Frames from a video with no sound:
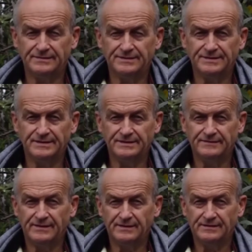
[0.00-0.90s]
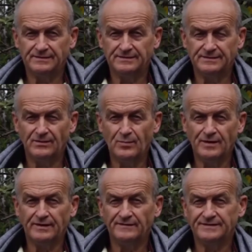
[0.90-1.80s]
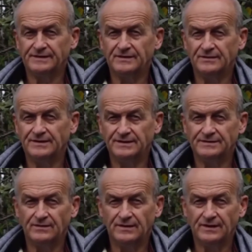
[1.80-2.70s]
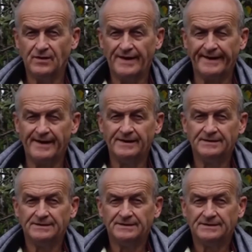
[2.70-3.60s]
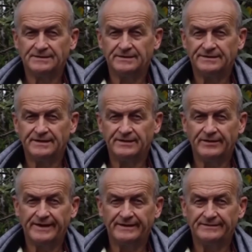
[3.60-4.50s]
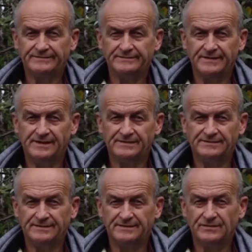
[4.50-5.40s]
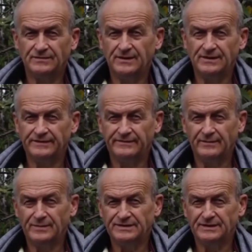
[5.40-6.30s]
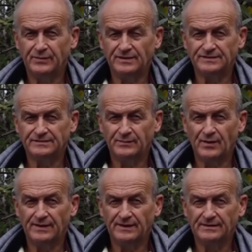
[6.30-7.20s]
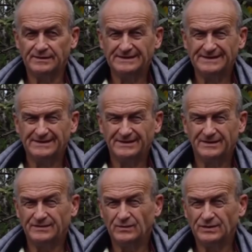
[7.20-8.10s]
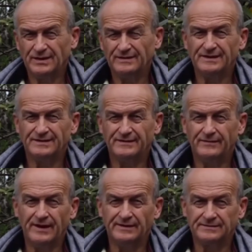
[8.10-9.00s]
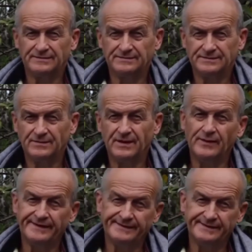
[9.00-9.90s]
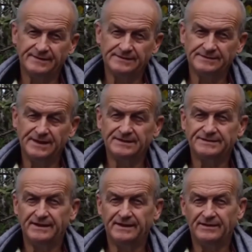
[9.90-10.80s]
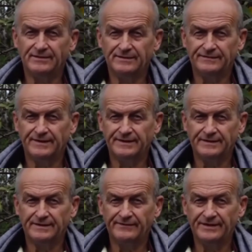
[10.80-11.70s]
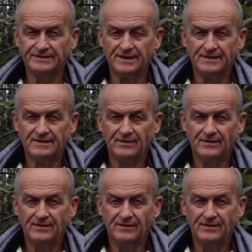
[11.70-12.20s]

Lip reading: not seen even. Nobody of security saw her going. So I said, okay, well, too early for a missing person report. As usually they say, wait. So I waited. Next day, on the Friday 11th,